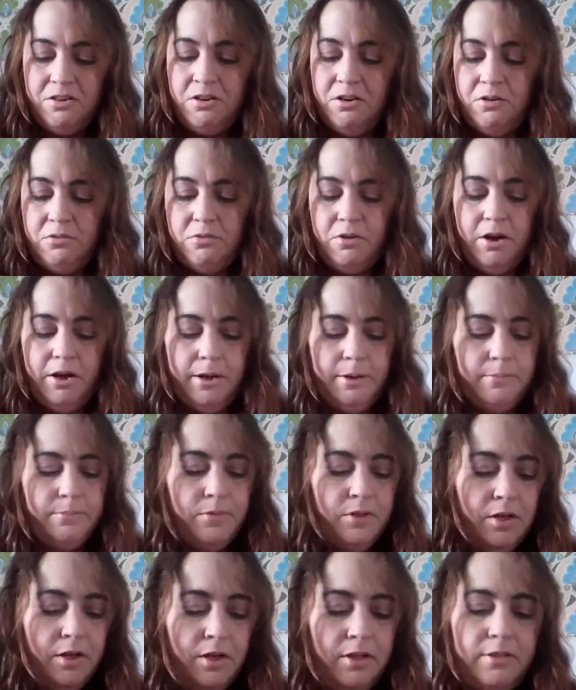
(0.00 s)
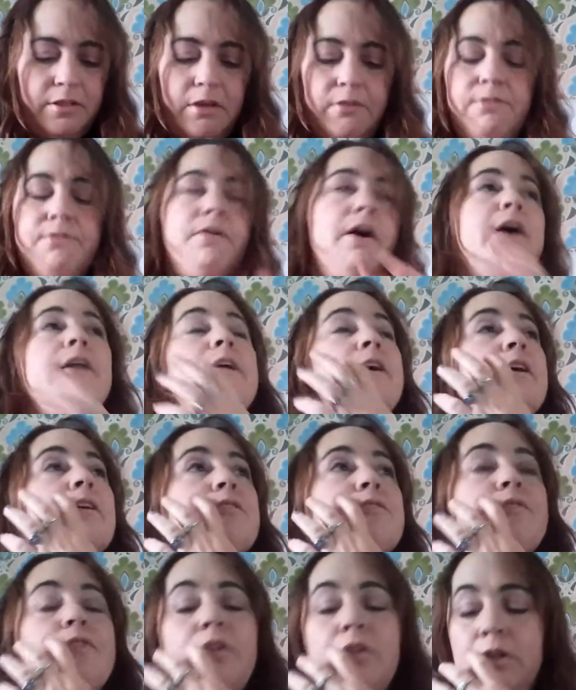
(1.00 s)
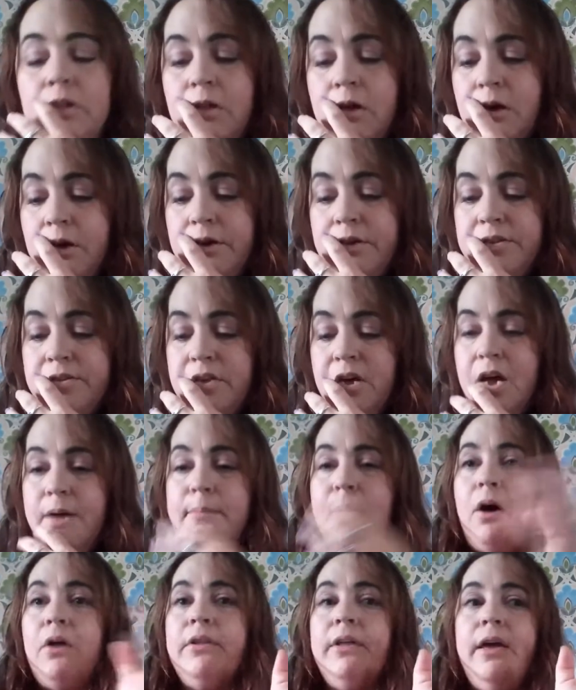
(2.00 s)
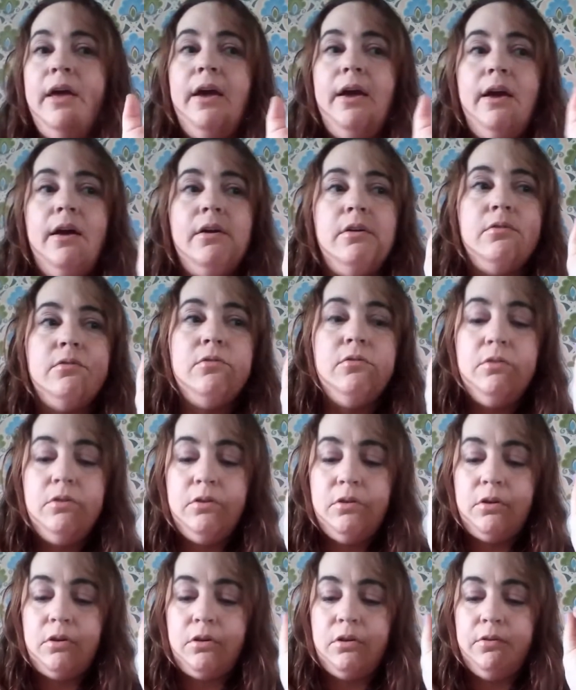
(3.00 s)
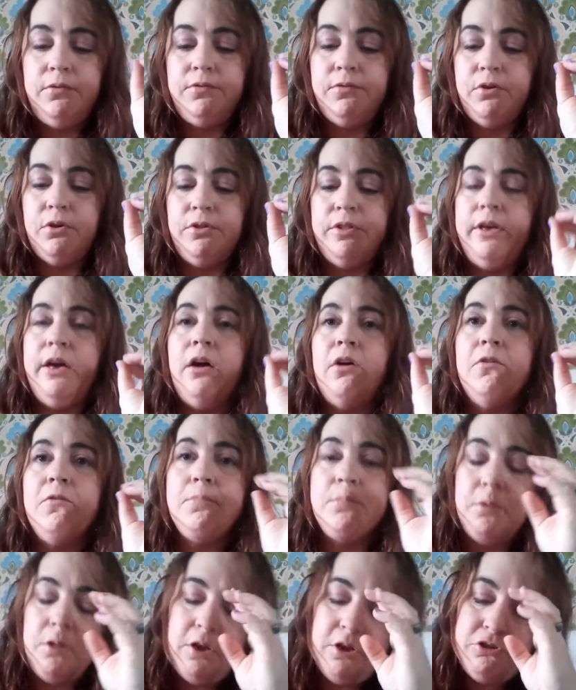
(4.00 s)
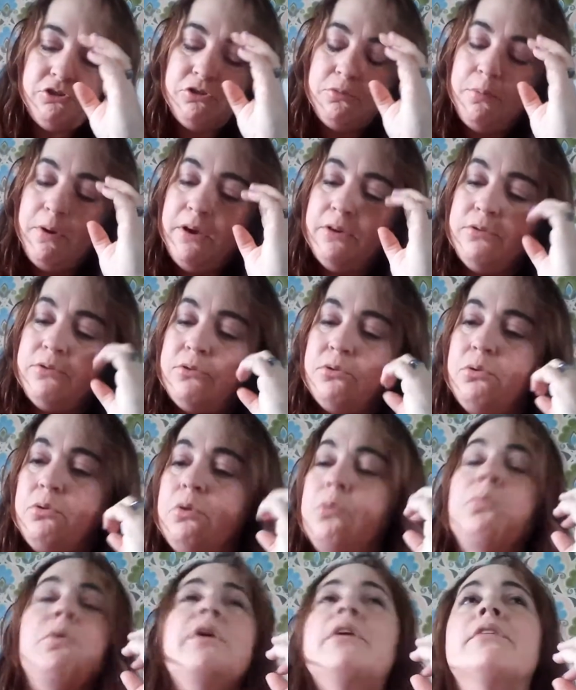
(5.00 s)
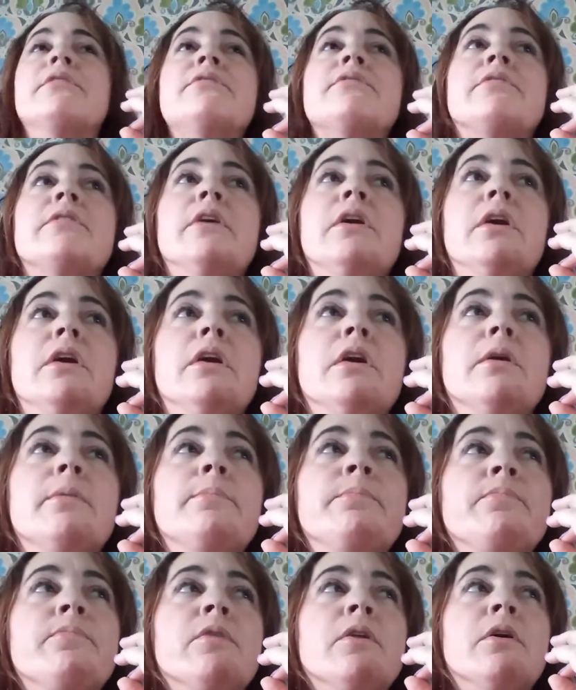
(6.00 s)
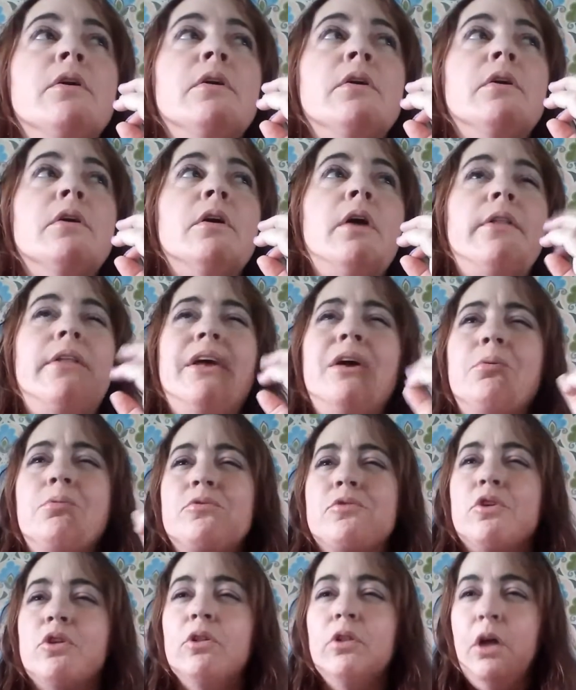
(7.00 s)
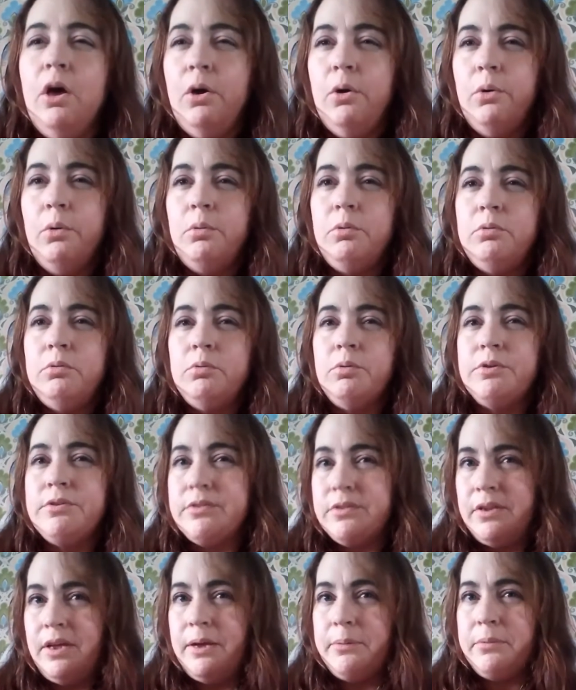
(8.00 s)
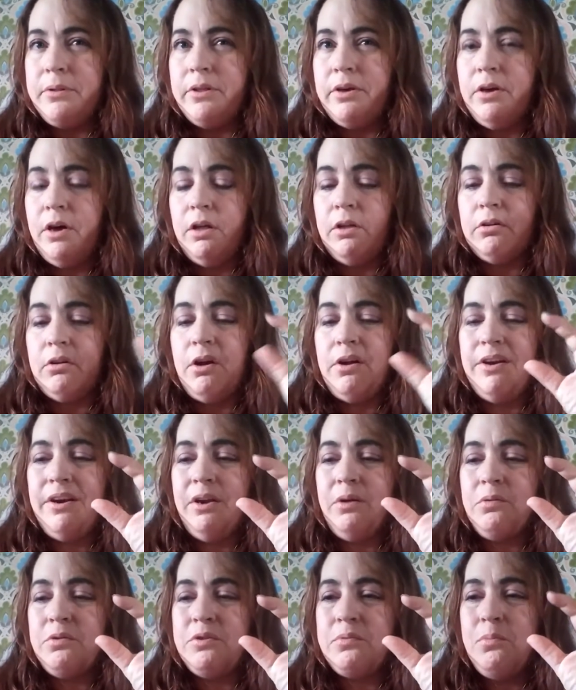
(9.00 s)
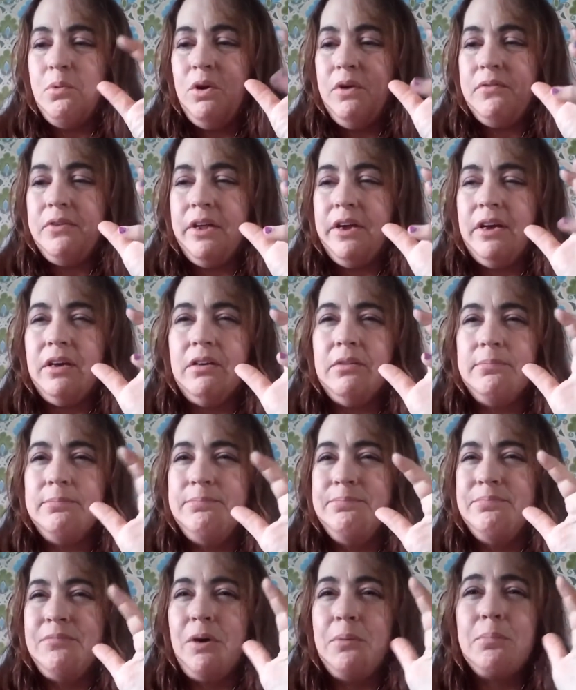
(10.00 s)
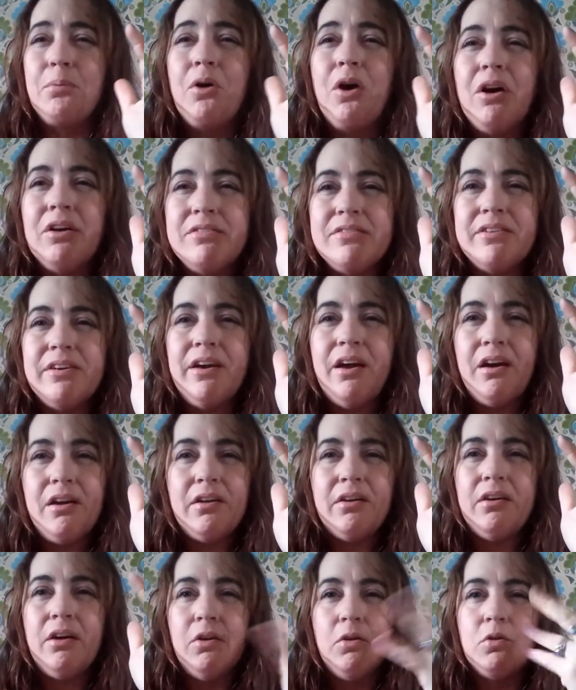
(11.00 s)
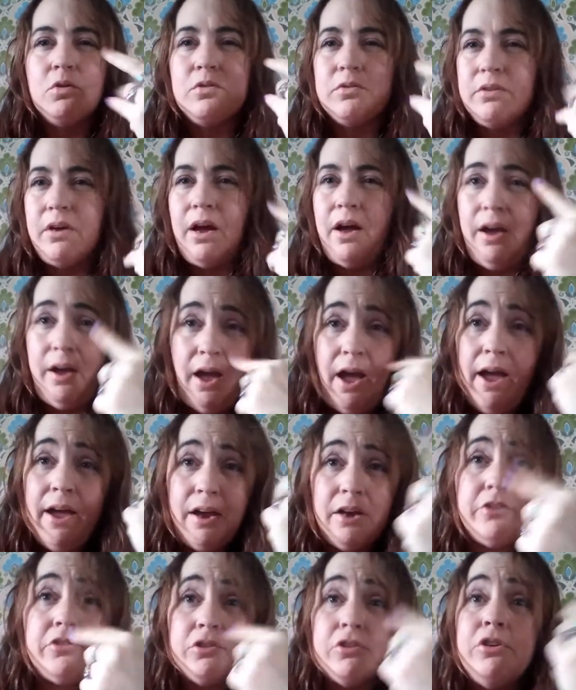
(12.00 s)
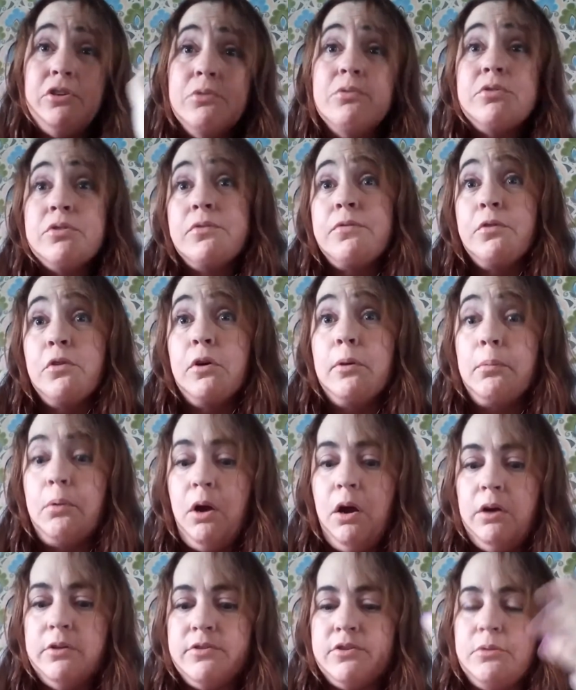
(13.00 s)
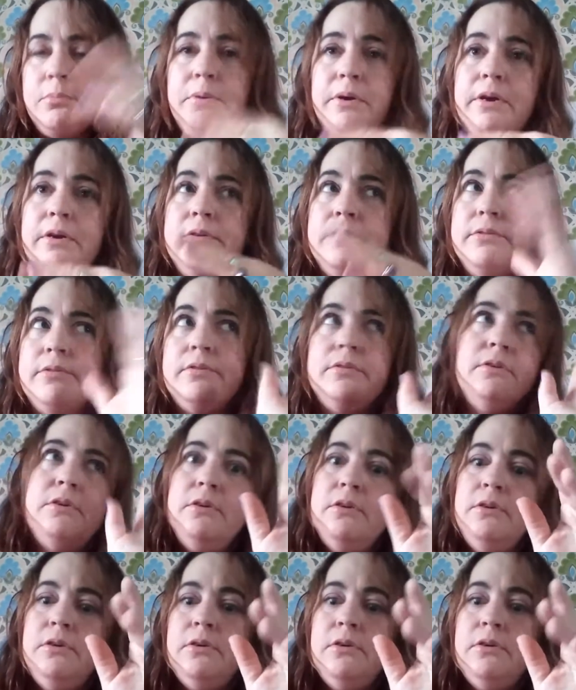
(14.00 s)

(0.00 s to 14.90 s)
All right. They finally, because for the longest time, all they had for the e.l.f. blush at my store was the, I think it was Glow was the name of the color on it. And it was more of like a bronzy kind of color. I actually use it for a bronzer because